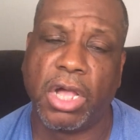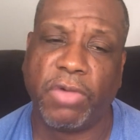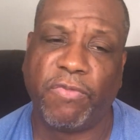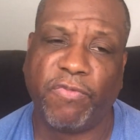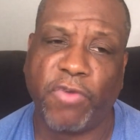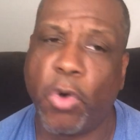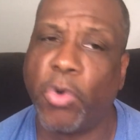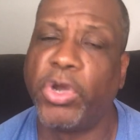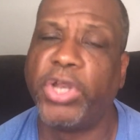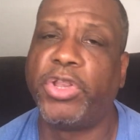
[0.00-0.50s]

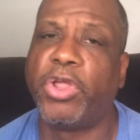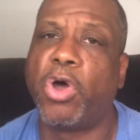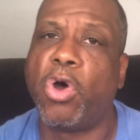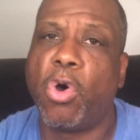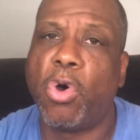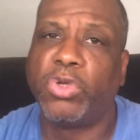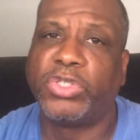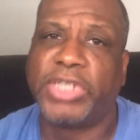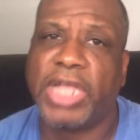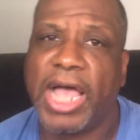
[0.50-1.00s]
folded the
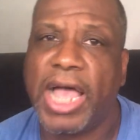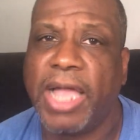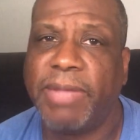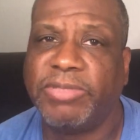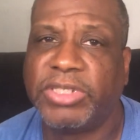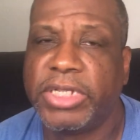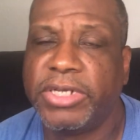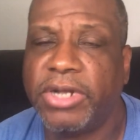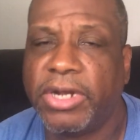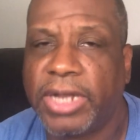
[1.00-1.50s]
whole time,
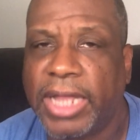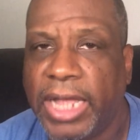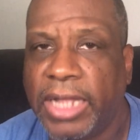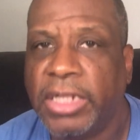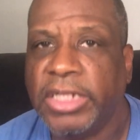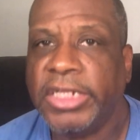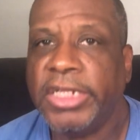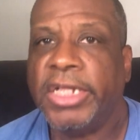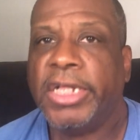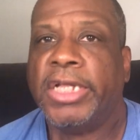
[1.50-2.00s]
sitting there like,
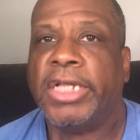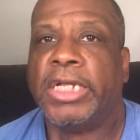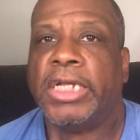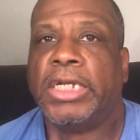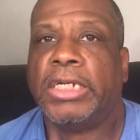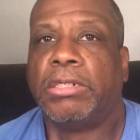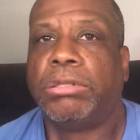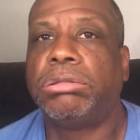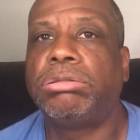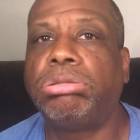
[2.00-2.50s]

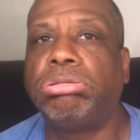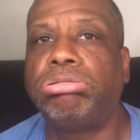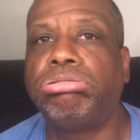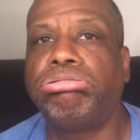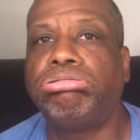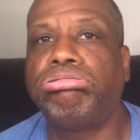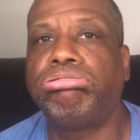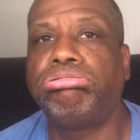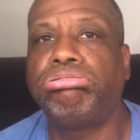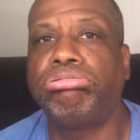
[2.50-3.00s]

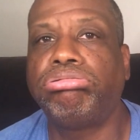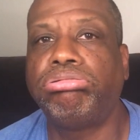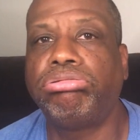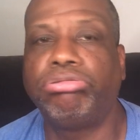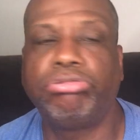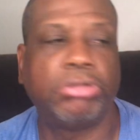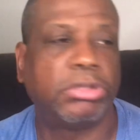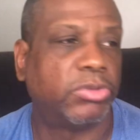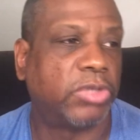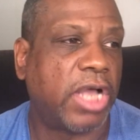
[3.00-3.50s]

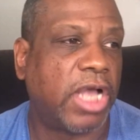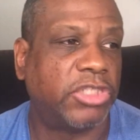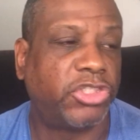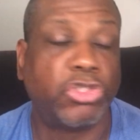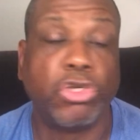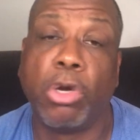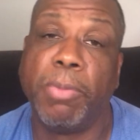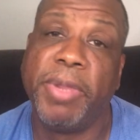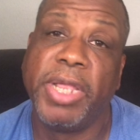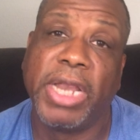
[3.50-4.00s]
I
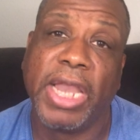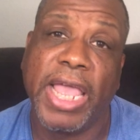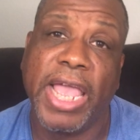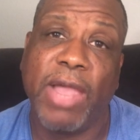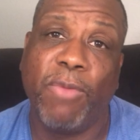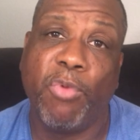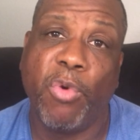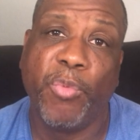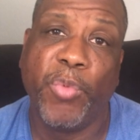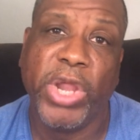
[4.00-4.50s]
sure be
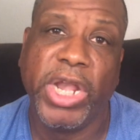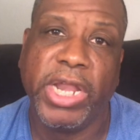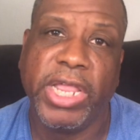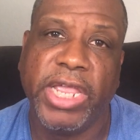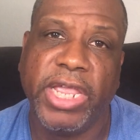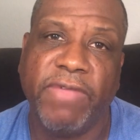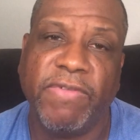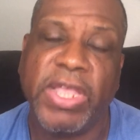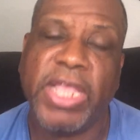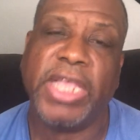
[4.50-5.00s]
glad when we
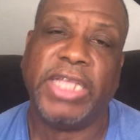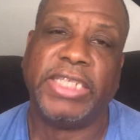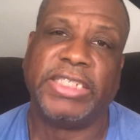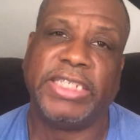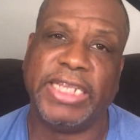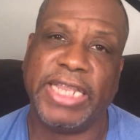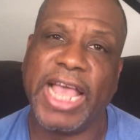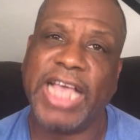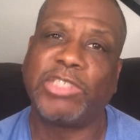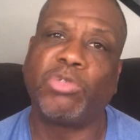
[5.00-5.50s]
leave.
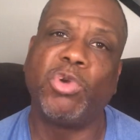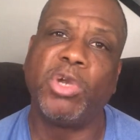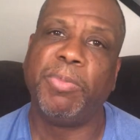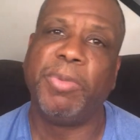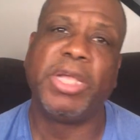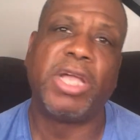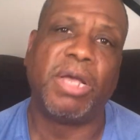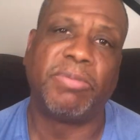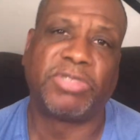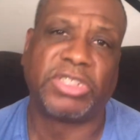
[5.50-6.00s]
See, that's when it
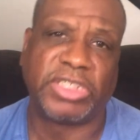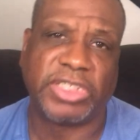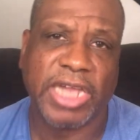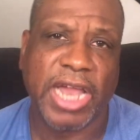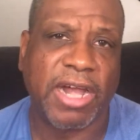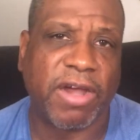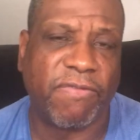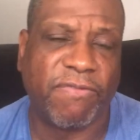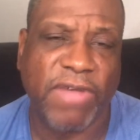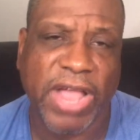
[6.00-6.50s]
becomes a
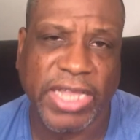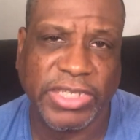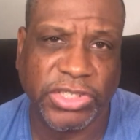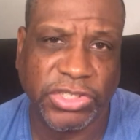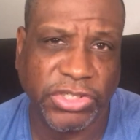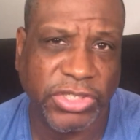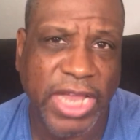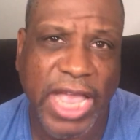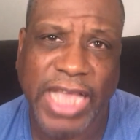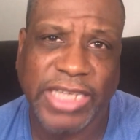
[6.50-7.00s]
sacrifice.
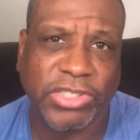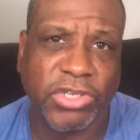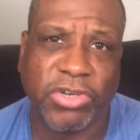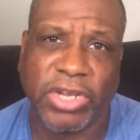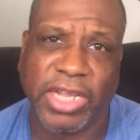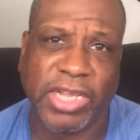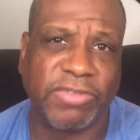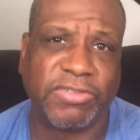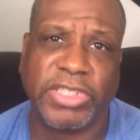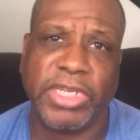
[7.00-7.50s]
And you guys don't,
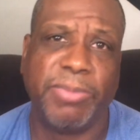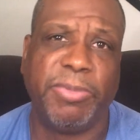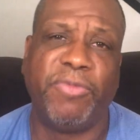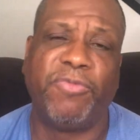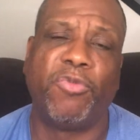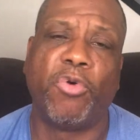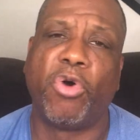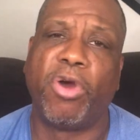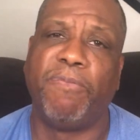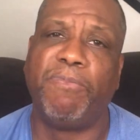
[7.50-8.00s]
like I've said
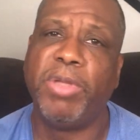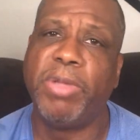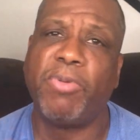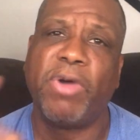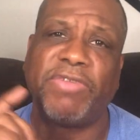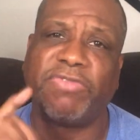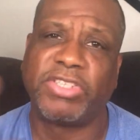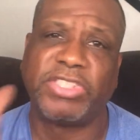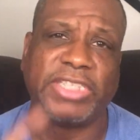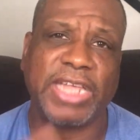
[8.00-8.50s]
before, if people
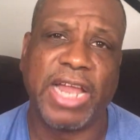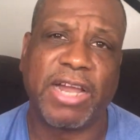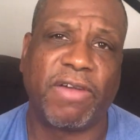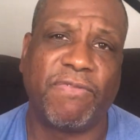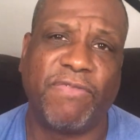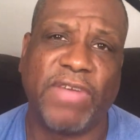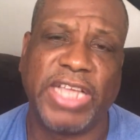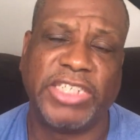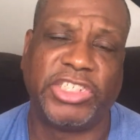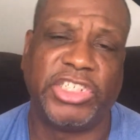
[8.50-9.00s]
have to
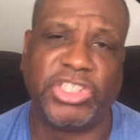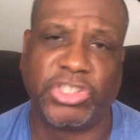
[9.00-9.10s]
sacrifice, they